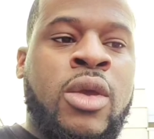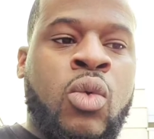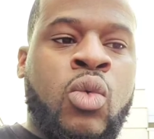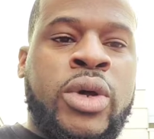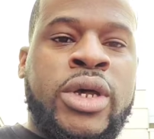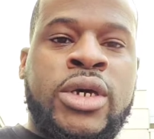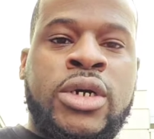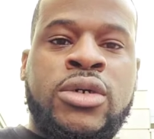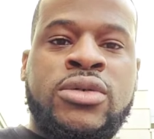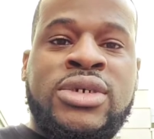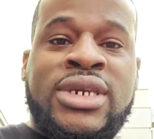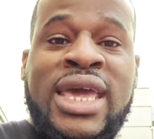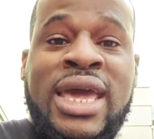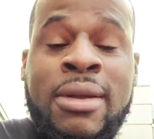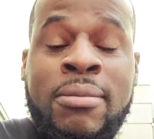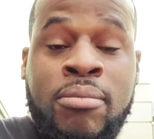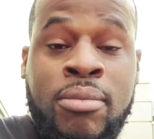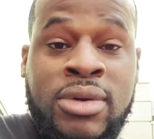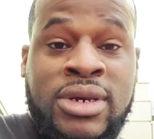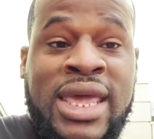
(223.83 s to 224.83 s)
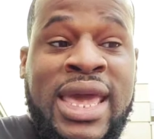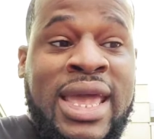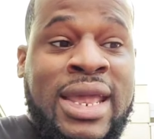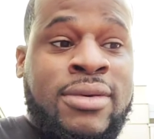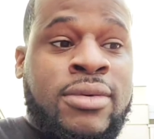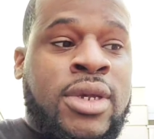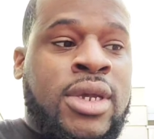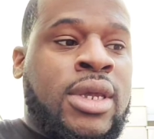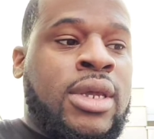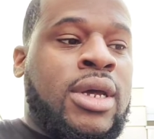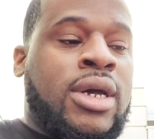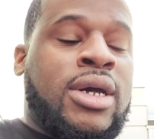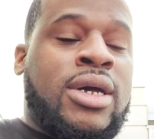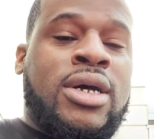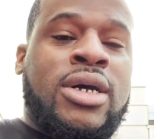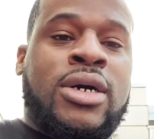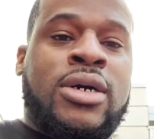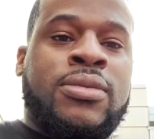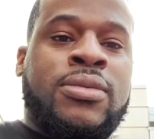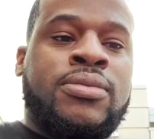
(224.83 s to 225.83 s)
Well, that
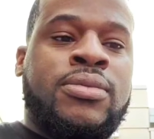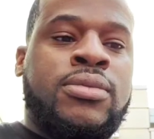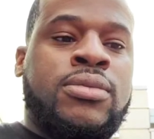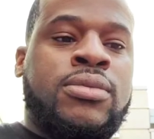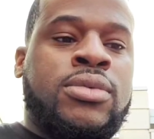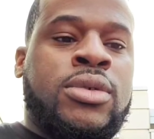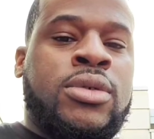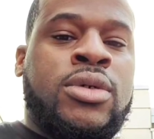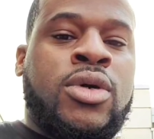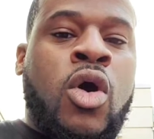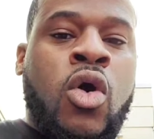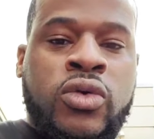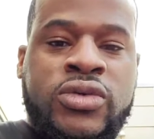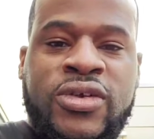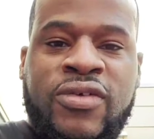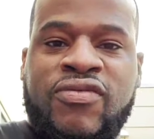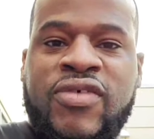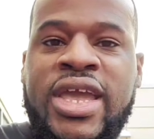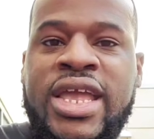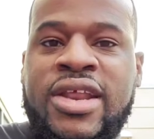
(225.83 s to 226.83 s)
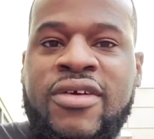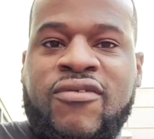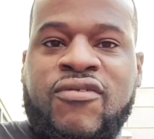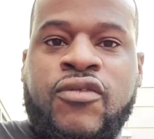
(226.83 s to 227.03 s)
cultivated